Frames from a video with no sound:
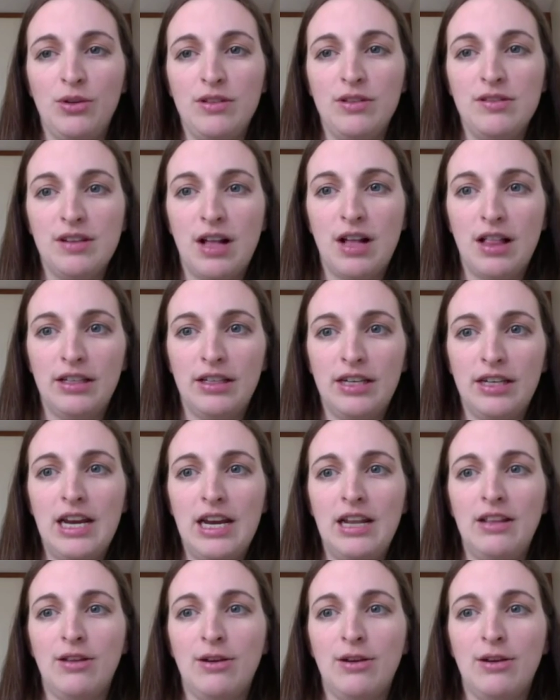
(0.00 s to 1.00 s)

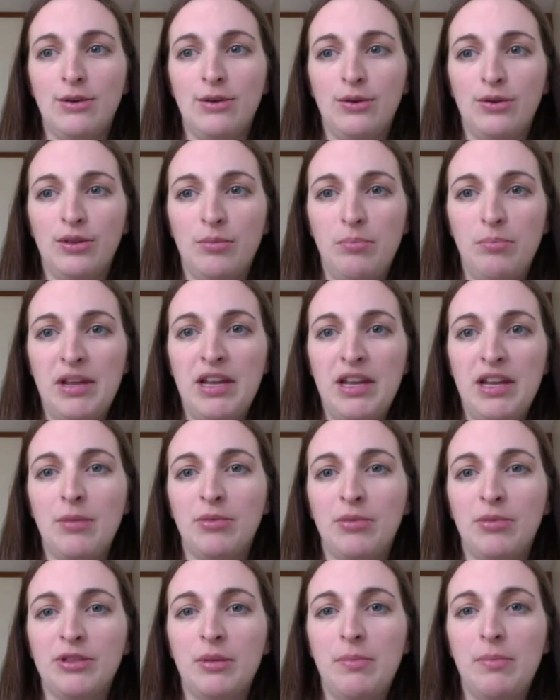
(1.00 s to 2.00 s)
consolidating those and being
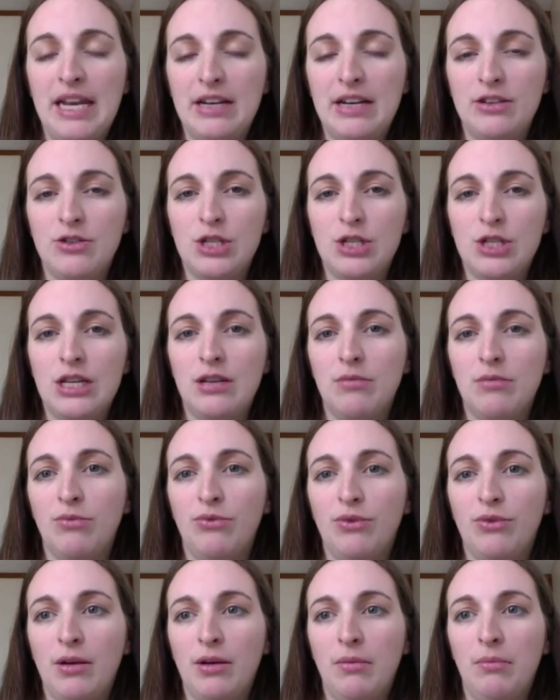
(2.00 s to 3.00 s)
able to manage them
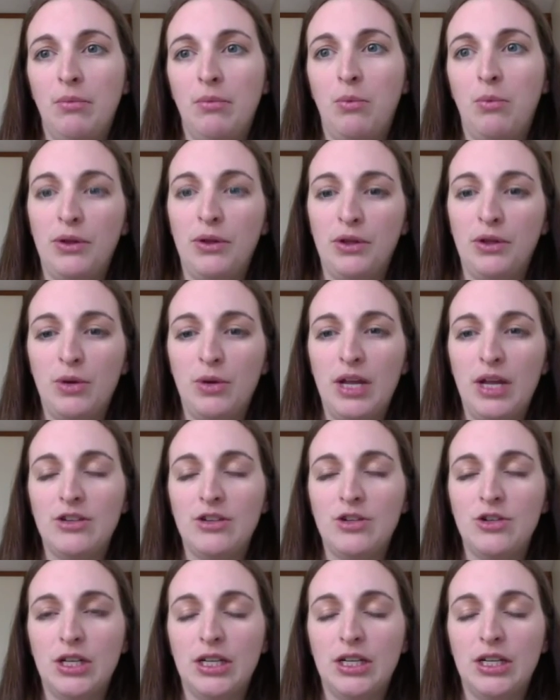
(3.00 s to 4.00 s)
from one
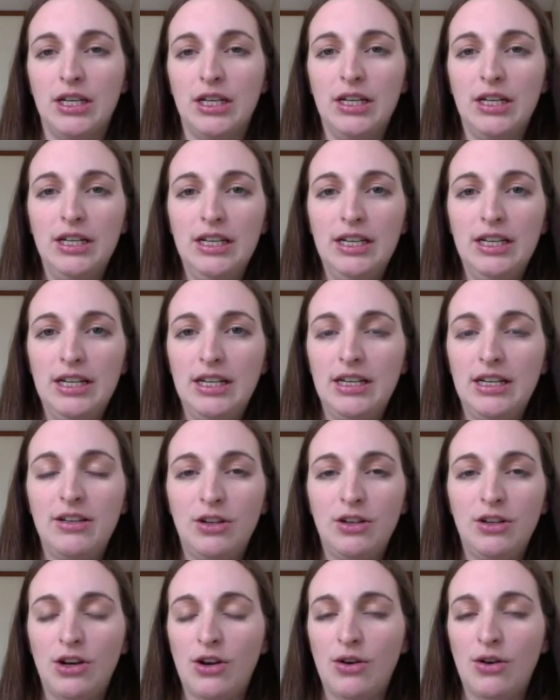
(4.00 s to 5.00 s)
location,
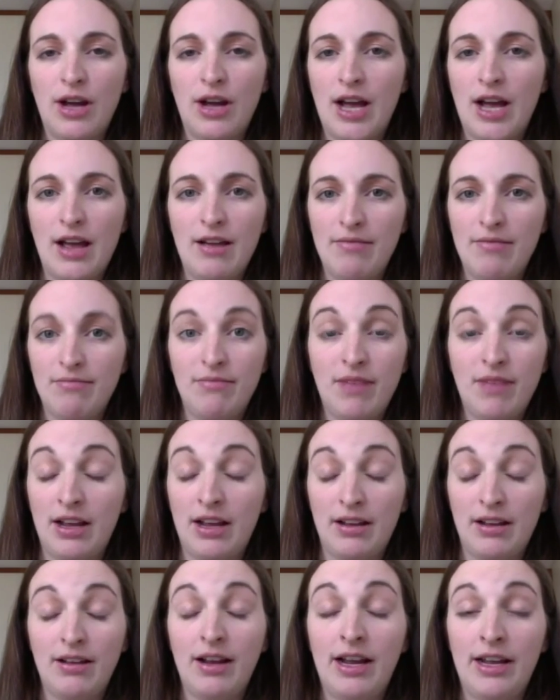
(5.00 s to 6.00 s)

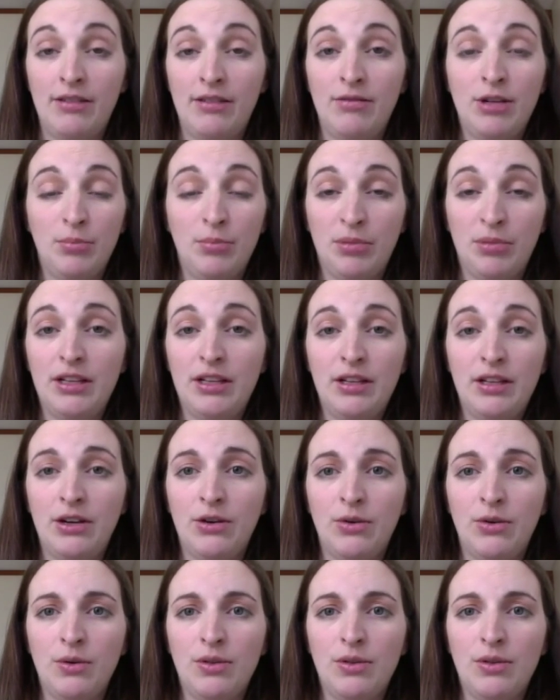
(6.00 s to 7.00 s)
I completely
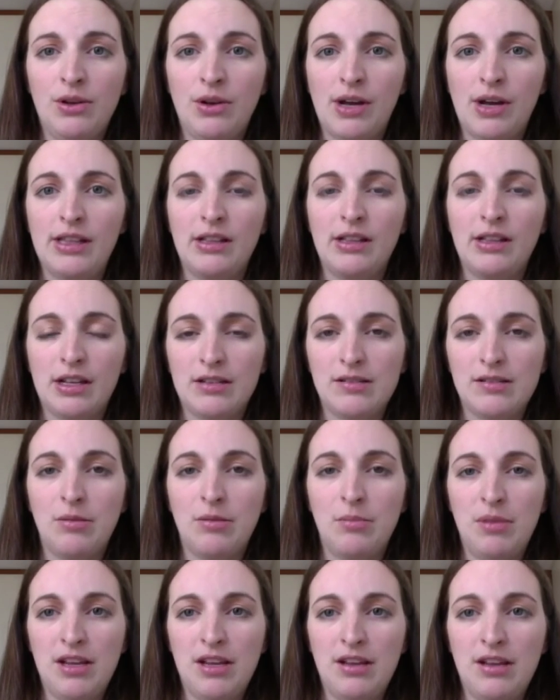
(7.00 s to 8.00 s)
agree with you. I think that's
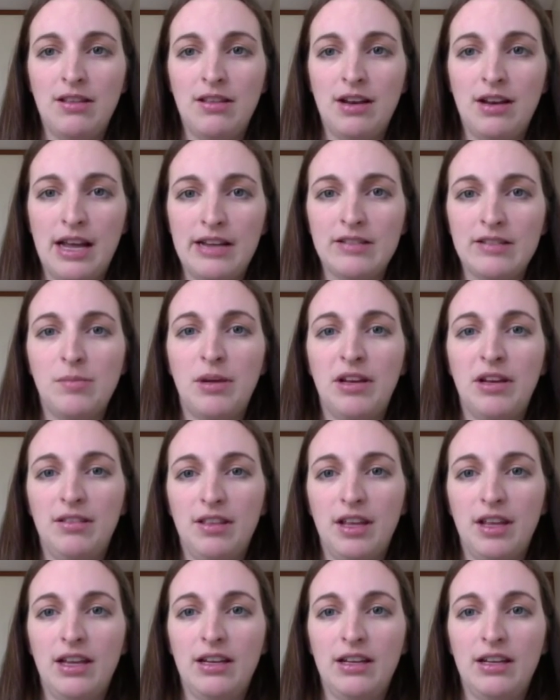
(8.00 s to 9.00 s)
going to be the next big
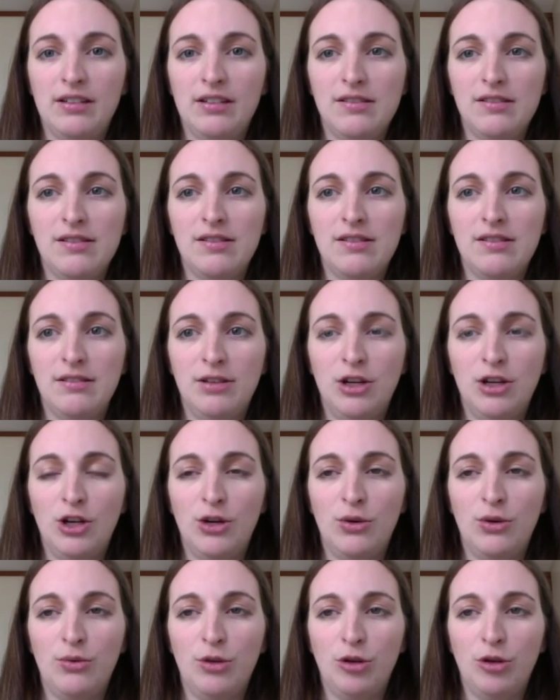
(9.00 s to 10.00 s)
thing is,
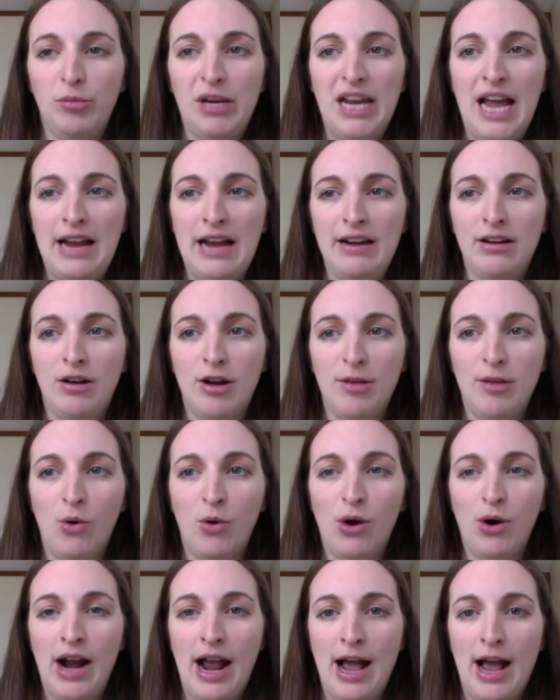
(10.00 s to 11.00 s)
you'll be adding on
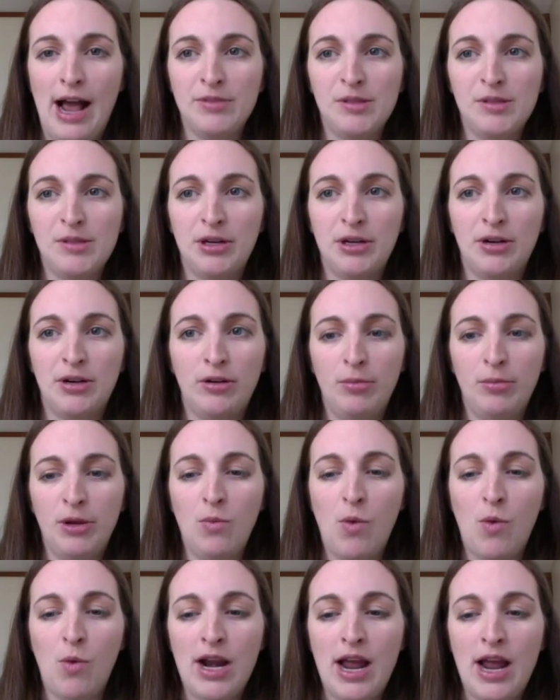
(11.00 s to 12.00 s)
more apps, but it'll
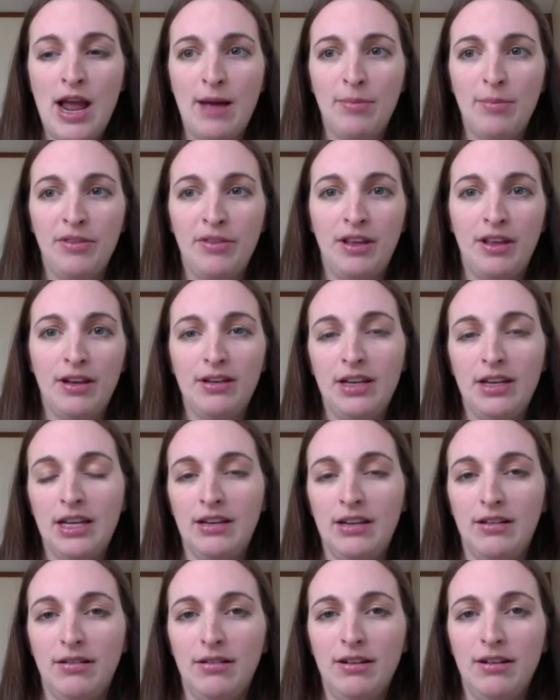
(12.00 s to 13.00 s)
be one app that
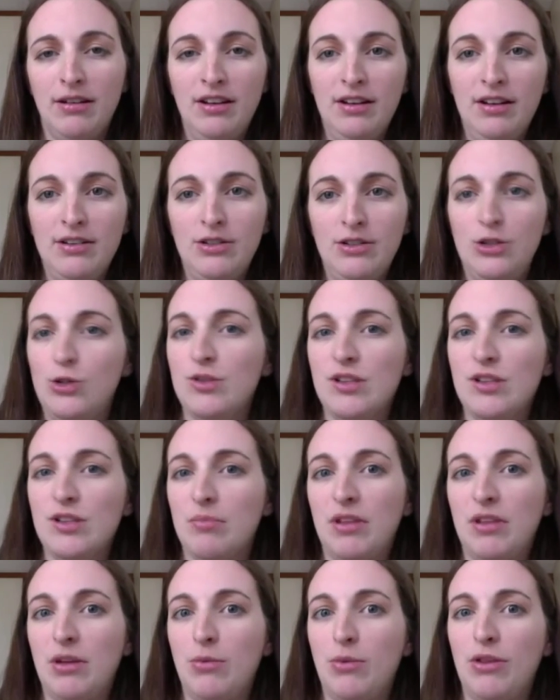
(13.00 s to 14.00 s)
can do
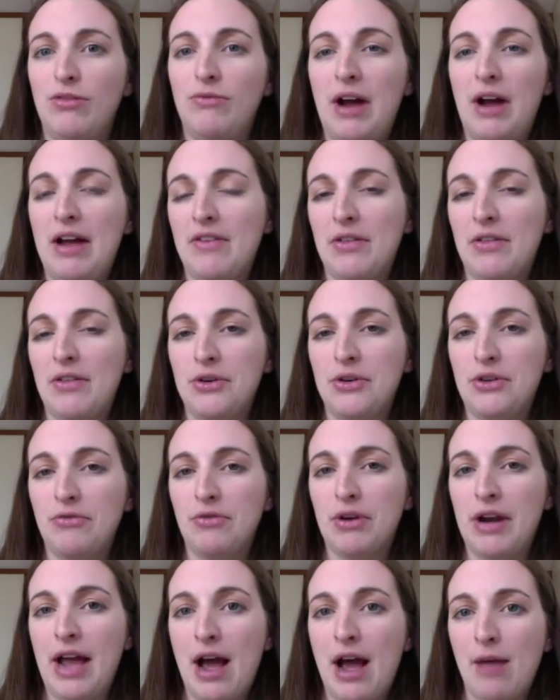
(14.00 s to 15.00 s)
something with 5 other
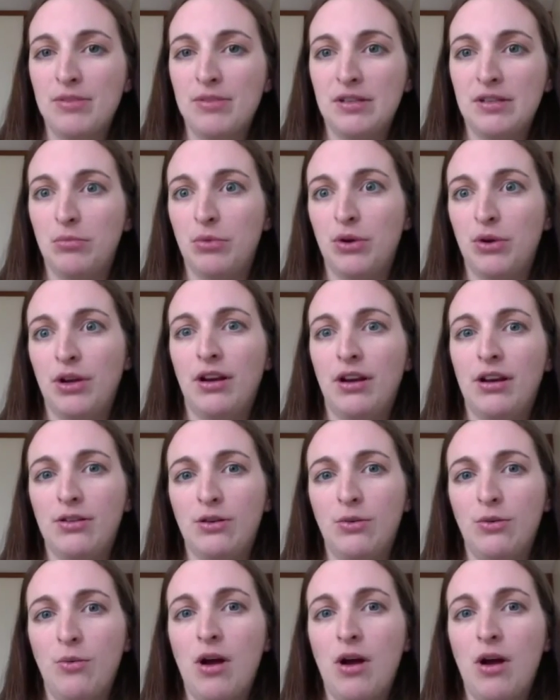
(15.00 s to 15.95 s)
different apps and bring it under